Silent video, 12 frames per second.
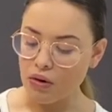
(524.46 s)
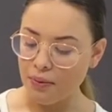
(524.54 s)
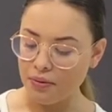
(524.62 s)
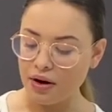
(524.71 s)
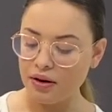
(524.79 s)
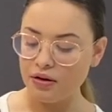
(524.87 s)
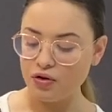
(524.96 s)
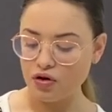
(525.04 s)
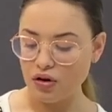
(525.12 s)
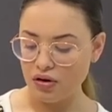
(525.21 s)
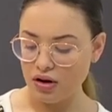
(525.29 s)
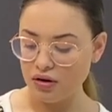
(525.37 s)
Get the
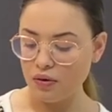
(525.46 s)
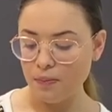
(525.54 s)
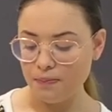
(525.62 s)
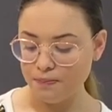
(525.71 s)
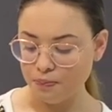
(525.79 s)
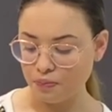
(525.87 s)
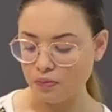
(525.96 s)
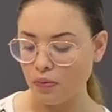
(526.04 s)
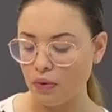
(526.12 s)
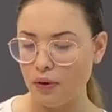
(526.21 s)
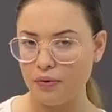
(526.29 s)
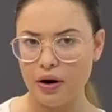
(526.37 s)
chocolate,
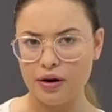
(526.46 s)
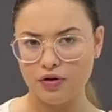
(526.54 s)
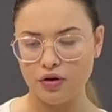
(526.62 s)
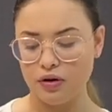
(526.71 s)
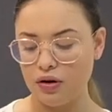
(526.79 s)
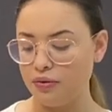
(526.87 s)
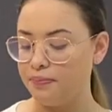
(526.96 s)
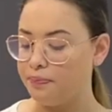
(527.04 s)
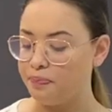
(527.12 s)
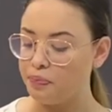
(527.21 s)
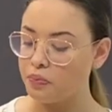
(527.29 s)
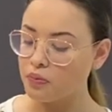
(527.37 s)
dark chocolate,
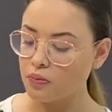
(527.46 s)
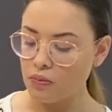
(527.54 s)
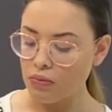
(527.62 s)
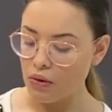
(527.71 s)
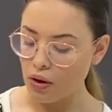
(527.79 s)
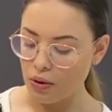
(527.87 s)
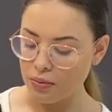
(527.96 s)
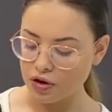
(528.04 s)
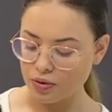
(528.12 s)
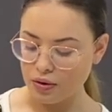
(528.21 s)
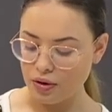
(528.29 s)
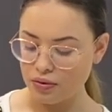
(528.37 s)
the
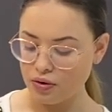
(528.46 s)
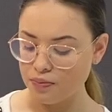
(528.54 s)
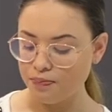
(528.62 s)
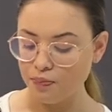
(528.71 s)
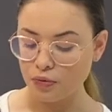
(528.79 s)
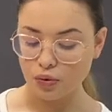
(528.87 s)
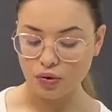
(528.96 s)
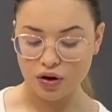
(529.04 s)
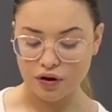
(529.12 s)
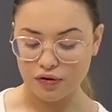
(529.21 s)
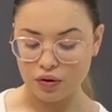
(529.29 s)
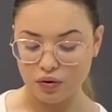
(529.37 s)
marshmallows, which
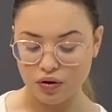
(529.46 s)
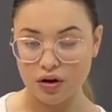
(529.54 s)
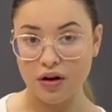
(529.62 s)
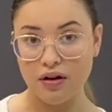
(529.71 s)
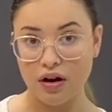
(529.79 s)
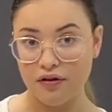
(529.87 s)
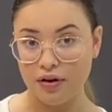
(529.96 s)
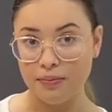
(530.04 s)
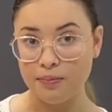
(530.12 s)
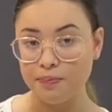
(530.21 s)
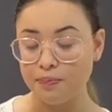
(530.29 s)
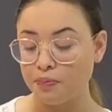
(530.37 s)
have toasted in the oven,
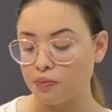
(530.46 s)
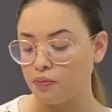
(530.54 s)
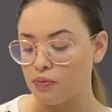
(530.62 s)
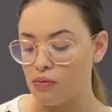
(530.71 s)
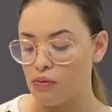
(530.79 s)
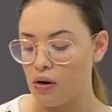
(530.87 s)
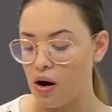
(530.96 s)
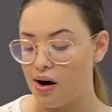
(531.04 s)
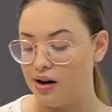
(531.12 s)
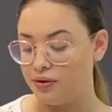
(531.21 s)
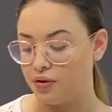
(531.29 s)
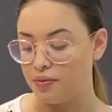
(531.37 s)

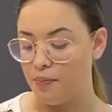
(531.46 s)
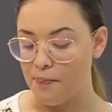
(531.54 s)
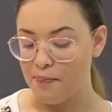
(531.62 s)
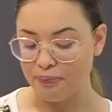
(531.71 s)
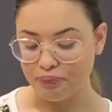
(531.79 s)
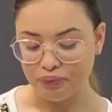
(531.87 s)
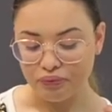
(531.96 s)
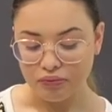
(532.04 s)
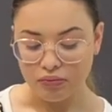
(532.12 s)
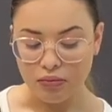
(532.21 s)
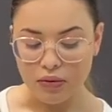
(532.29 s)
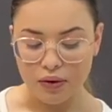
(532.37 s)
and
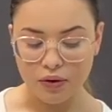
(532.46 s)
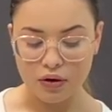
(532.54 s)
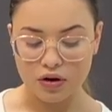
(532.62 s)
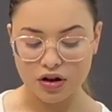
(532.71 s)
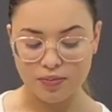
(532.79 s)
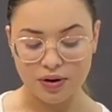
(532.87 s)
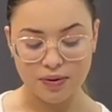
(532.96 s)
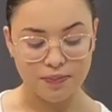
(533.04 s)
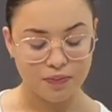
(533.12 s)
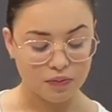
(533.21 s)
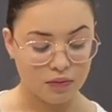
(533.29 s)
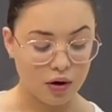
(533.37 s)
the crispy
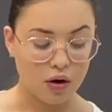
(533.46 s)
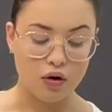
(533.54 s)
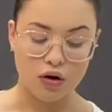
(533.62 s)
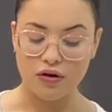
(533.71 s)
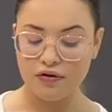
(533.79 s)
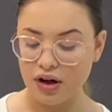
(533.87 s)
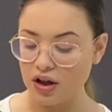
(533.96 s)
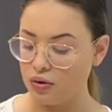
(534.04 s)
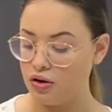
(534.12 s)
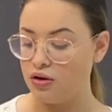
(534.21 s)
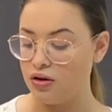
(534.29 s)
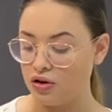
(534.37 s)
cornflakes, which
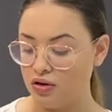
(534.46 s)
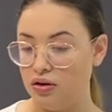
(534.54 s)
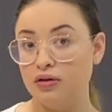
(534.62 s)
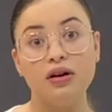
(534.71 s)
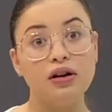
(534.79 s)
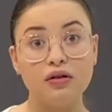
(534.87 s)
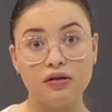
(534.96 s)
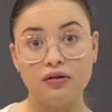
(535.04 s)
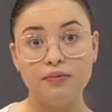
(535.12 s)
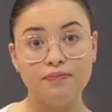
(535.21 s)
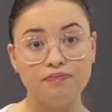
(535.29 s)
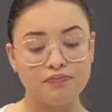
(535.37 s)
is actually really good.
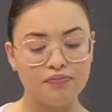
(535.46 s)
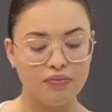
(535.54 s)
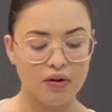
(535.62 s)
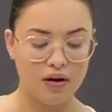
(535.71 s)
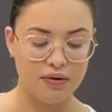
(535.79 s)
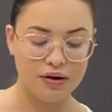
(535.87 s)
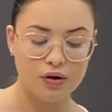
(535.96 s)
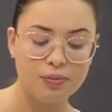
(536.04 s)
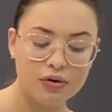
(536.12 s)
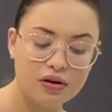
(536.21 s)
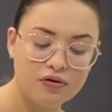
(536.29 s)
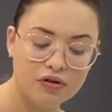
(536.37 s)
I hope you
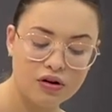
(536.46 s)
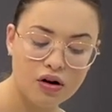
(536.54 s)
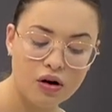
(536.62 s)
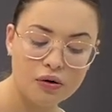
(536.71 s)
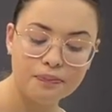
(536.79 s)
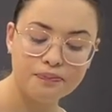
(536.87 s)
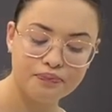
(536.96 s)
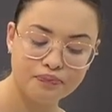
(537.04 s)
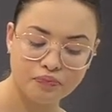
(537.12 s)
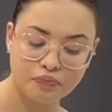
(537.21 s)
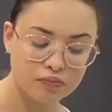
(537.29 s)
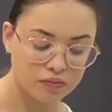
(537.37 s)
give it a go.
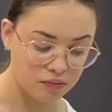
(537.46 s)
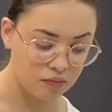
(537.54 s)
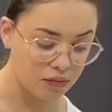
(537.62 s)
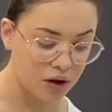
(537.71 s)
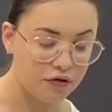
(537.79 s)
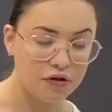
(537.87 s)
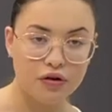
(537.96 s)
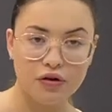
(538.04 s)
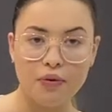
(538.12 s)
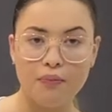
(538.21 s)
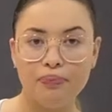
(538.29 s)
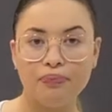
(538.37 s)
If you
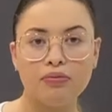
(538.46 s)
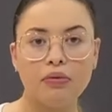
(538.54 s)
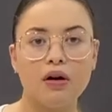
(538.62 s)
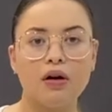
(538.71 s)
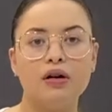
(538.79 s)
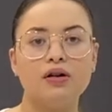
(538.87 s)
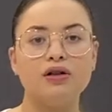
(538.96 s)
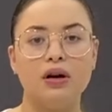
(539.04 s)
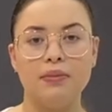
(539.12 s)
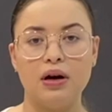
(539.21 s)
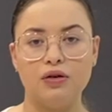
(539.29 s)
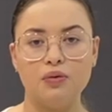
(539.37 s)
do, tell me
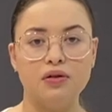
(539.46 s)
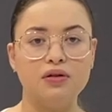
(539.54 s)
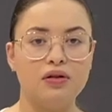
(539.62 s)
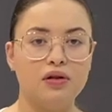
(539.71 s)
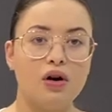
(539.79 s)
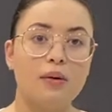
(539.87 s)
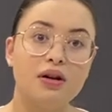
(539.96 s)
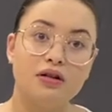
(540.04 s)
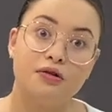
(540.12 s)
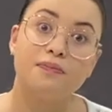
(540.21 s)
how it went in the comments,